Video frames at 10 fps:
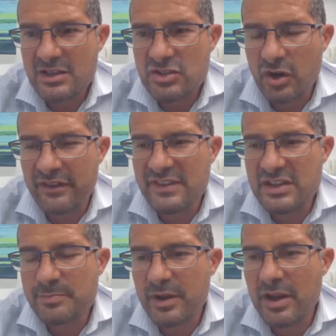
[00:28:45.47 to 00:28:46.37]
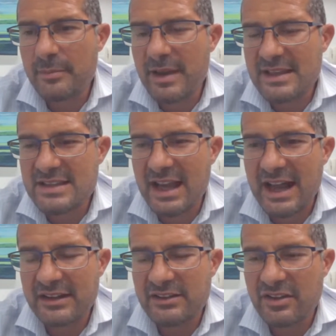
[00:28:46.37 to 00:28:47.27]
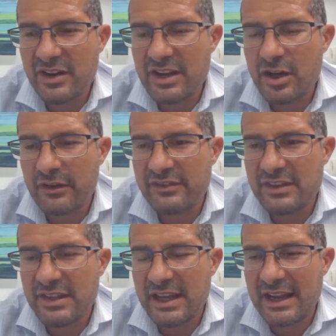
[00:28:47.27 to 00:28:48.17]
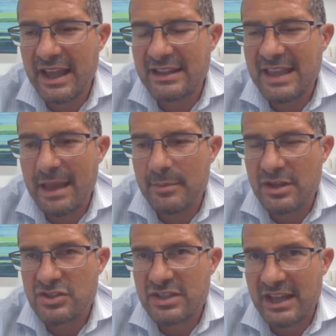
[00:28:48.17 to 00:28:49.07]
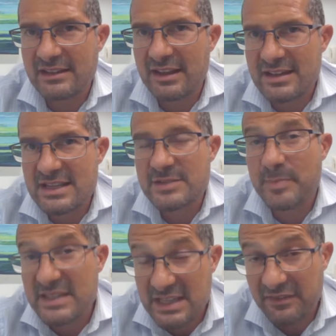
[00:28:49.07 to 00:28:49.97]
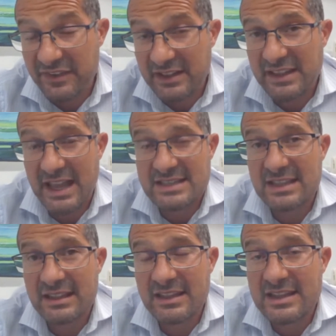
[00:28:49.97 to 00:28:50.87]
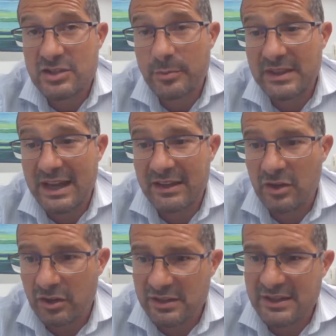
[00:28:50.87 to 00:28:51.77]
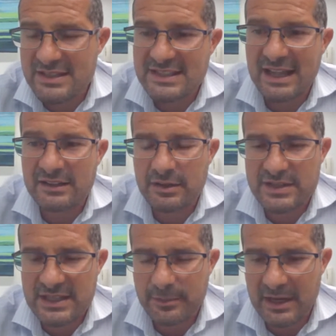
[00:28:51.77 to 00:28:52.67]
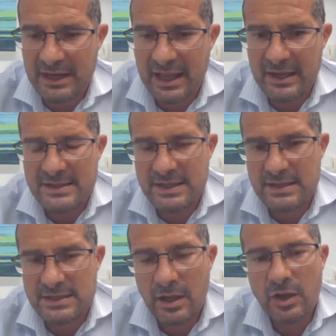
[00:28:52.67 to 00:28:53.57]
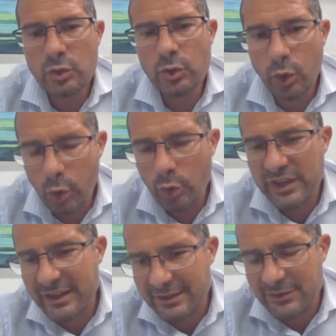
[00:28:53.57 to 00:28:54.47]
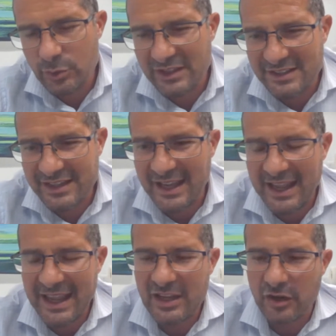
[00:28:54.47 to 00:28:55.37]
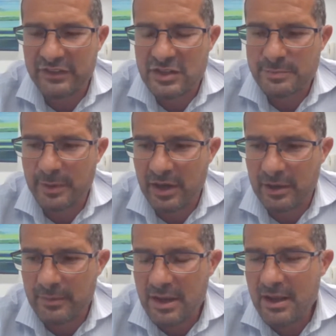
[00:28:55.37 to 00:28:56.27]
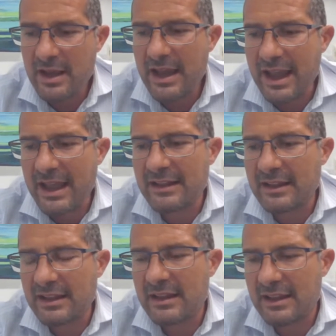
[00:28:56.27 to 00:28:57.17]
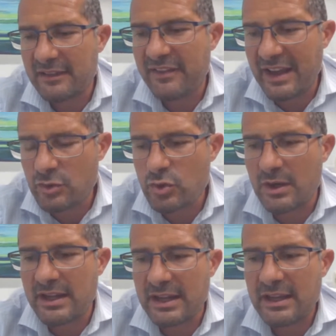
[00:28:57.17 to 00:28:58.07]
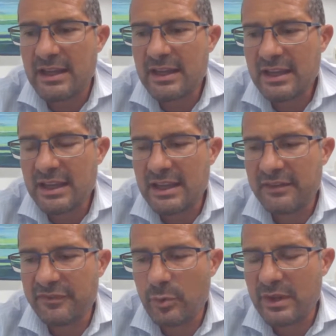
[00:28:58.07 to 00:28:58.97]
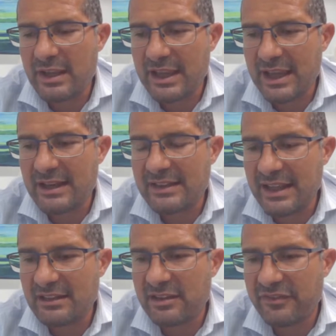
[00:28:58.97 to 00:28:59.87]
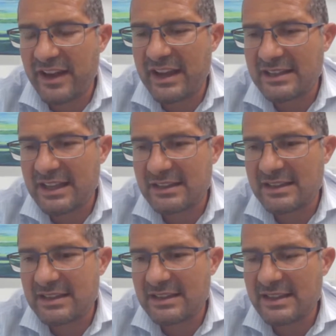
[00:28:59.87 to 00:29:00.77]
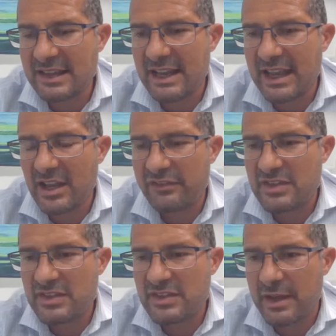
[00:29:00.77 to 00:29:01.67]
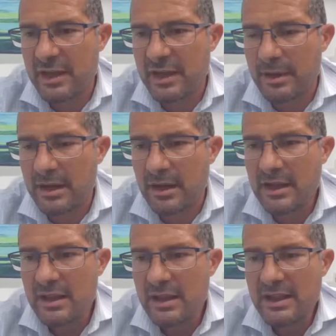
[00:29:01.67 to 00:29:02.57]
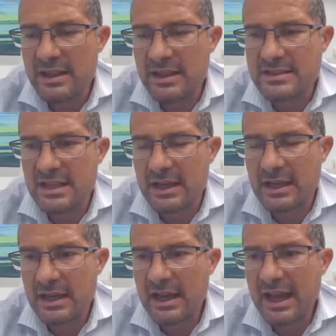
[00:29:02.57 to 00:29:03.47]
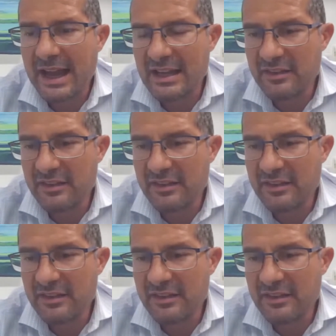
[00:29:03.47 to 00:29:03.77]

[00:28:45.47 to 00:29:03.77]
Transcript: So if the sperm has a high degree of DNA damage, then there is a specific test that needs to be done, not the standard semen analysis, to look into the DNA of the sperm. And eventually, if we can identify that the DNA of the sperm is highly